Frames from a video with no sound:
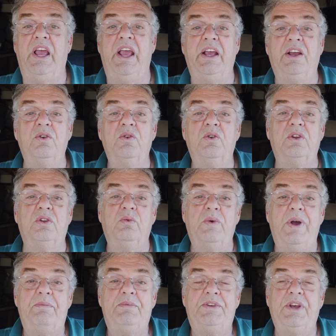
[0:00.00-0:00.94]
a
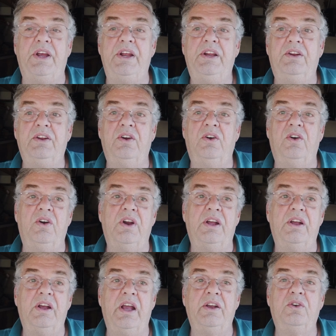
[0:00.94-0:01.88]
Google website or
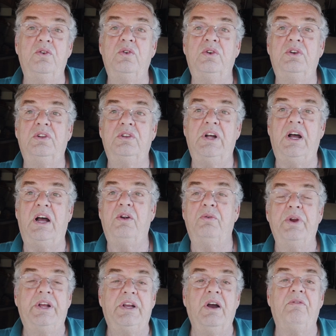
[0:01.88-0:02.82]
a Google
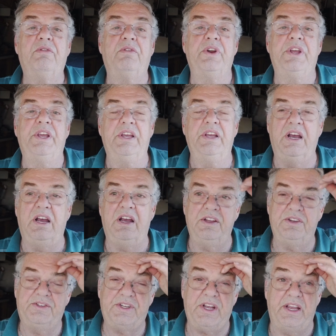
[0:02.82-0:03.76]
recovery
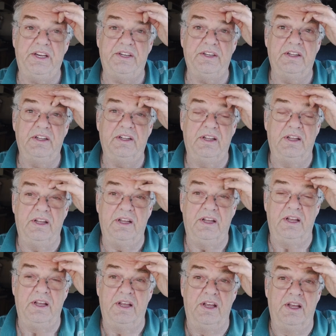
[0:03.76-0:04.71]
site.
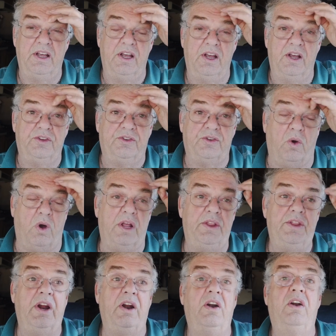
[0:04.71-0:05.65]
So
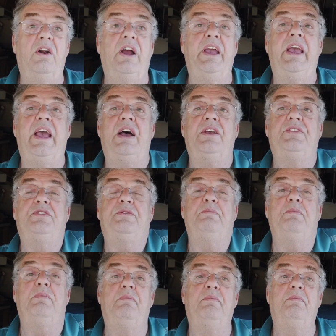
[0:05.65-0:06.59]
on there, I
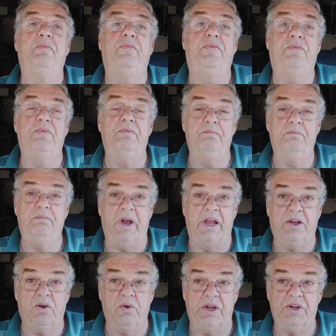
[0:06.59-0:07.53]
asked
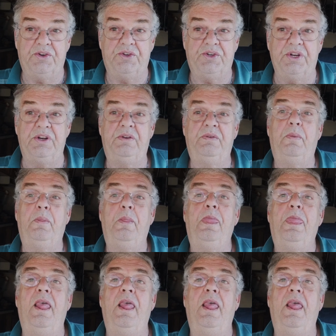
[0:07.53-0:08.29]
my question.